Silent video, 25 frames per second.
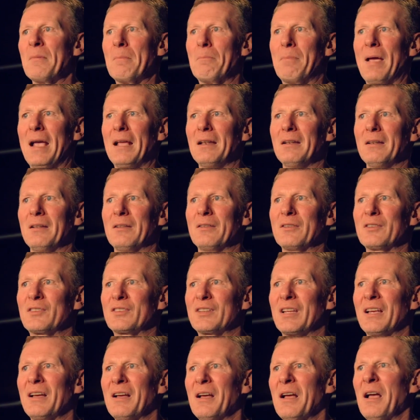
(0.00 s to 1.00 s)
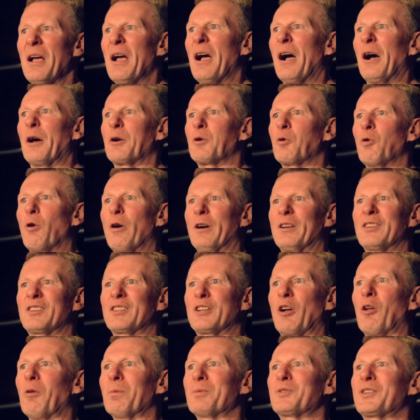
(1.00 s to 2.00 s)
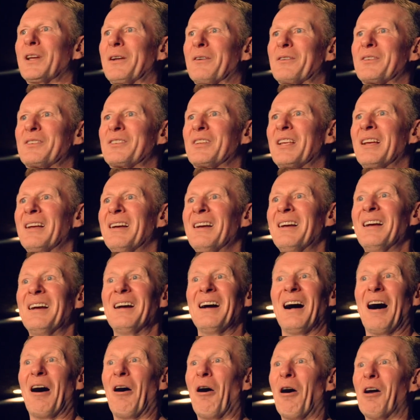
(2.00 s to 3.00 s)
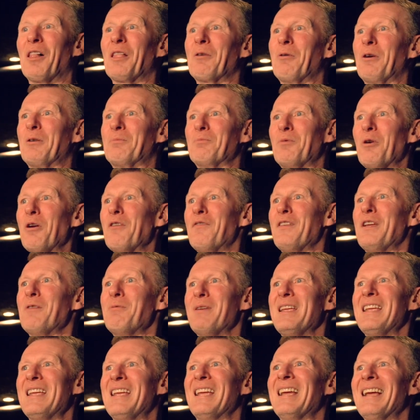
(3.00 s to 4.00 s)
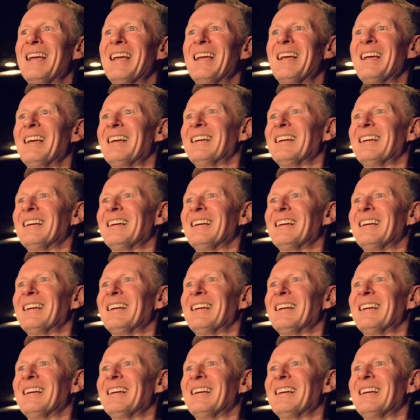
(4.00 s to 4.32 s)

Paintings, heroic sculptures, a Hollywood movie with